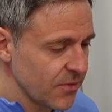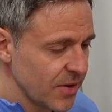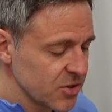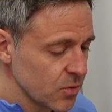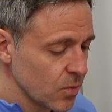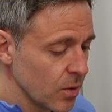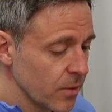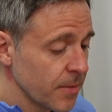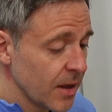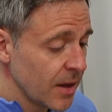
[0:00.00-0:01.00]
vessel
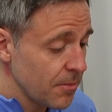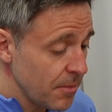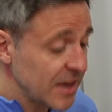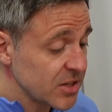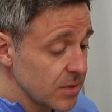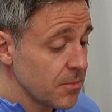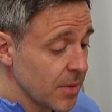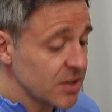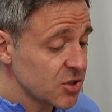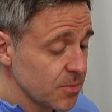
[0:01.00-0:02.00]
wall makes it
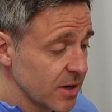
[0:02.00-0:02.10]
much